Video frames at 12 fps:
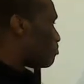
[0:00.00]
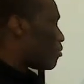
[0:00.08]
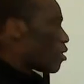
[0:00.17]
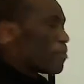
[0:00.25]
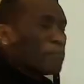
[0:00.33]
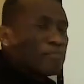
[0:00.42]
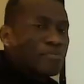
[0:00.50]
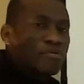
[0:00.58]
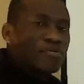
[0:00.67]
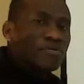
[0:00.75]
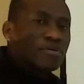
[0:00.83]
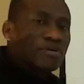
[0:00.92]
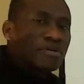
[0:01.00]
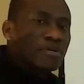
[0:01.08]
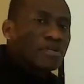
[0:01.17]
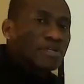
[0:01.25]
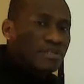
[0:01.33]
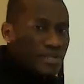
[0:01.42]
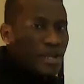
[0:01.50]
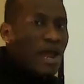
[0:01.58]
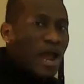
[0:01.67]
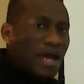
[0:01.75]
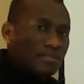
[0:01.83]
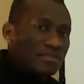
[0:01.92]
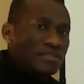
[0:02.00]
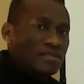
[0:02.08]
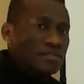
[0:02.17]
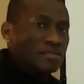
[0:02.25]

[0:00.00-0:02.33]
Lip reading: pump the heart.